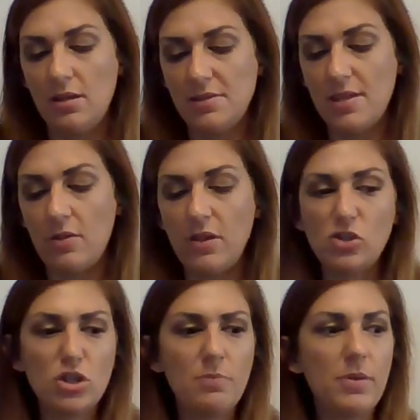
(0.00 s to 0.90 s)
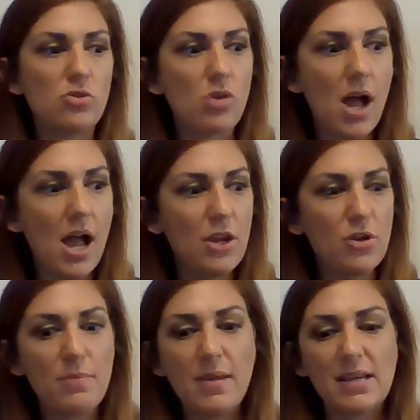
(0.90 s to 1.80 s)
So they should be dried. You
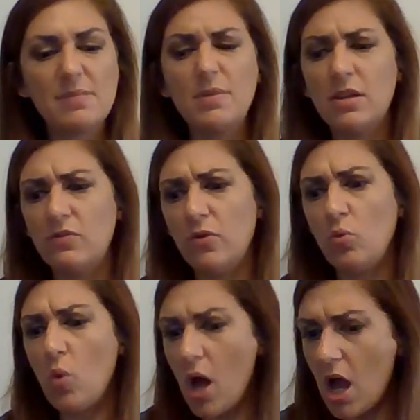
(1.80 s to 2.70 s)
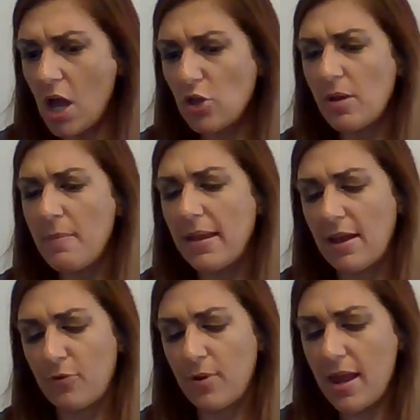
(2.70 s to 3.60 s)
can make as many as you want. You can make
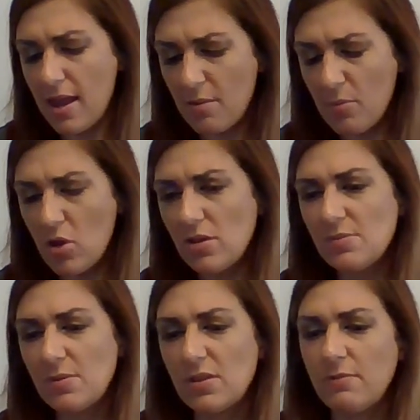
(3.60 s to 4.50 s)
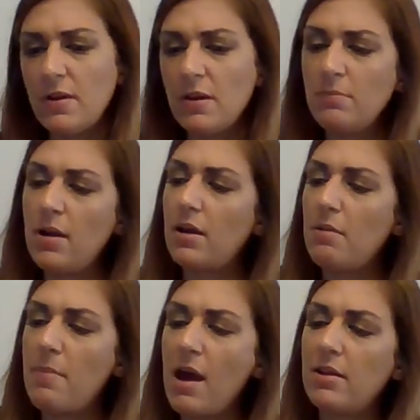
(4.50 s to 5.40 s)
other animals. But the fun part
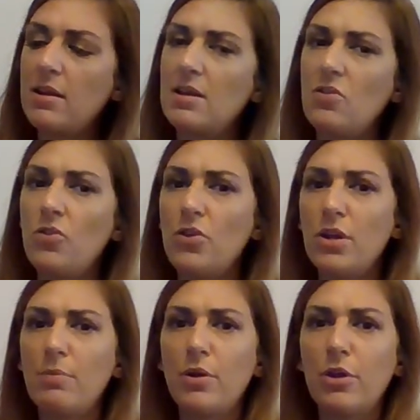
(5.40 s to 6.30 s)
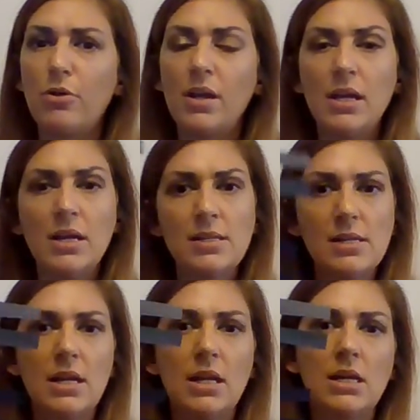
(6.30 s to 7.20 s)
about it is you get to put your hand
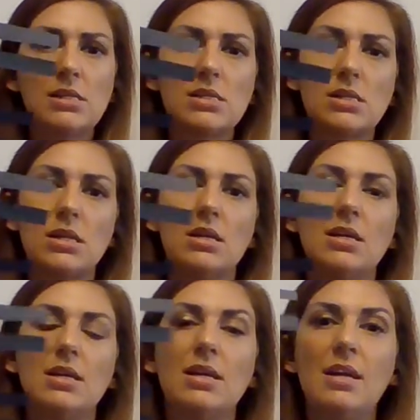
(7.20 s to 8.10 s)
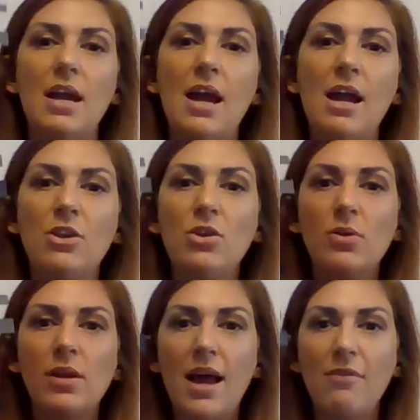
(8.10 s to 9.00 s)
in it. And you
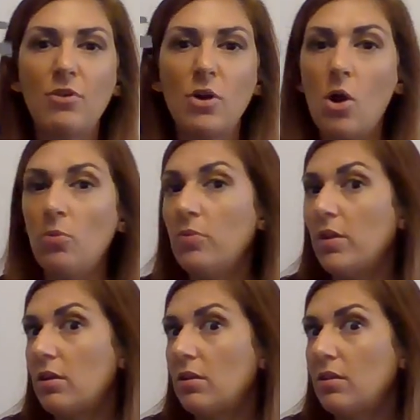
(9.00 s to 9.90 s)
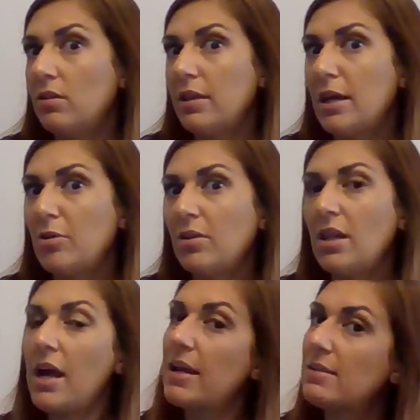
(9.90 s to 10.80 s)
get to have your own little
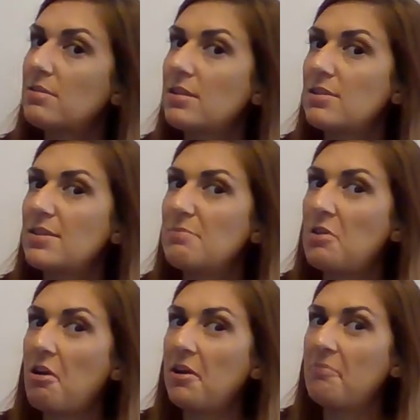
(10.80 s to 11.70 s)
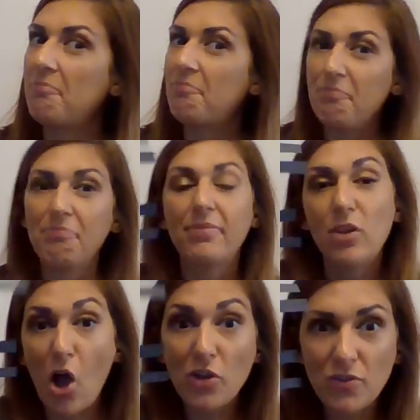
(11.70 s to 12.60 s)
lion. Can you see him talking?
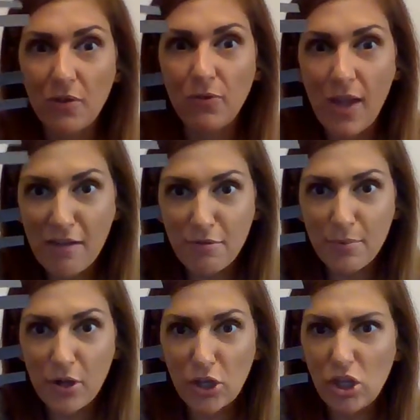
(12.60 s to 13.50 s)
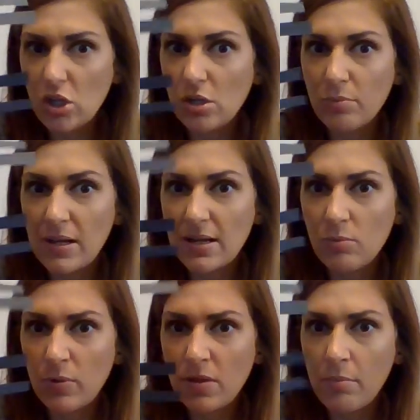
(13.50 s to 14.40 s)
Also, if you have the book, you can read it
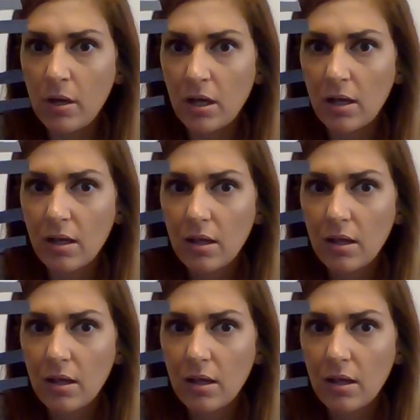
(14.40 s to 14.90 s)
with the book.